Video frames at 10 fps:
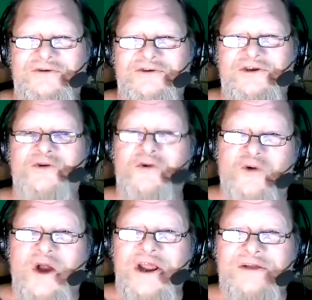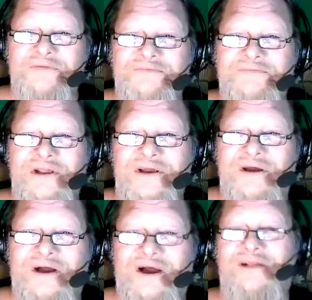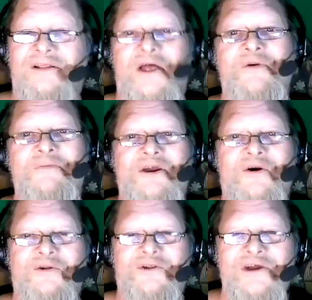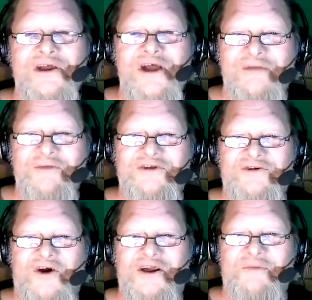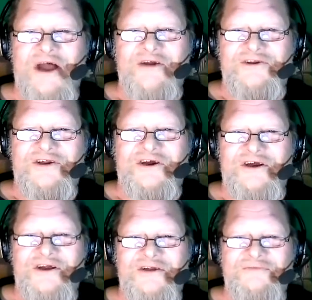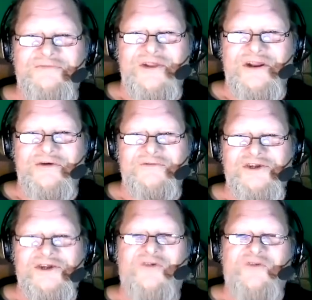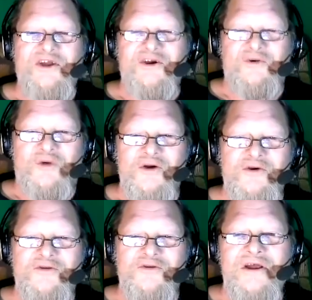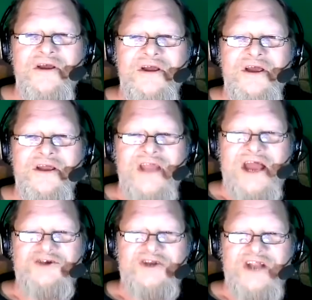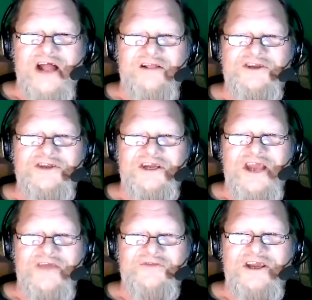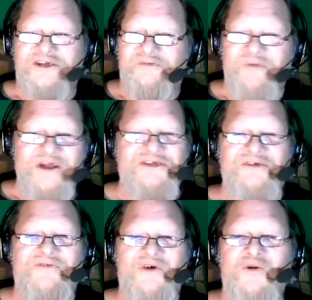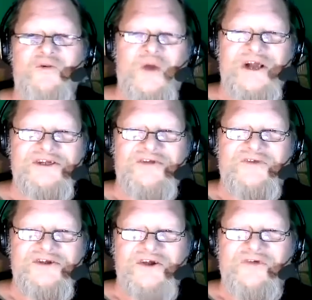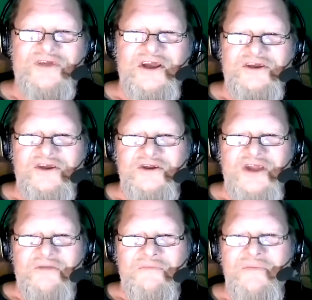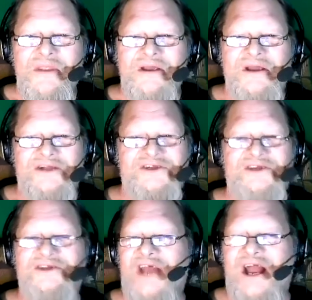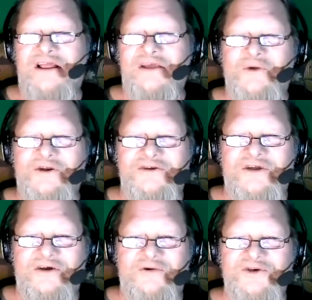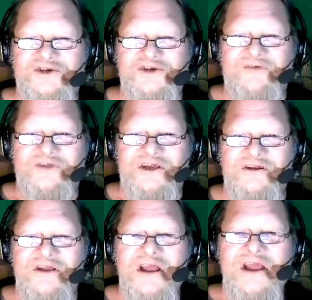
Ukraine. Lo and behold, I mean, talk about serving your own nationality at the expense of the whole rest of the Soviet Union. That's exactly what Khrushchev did.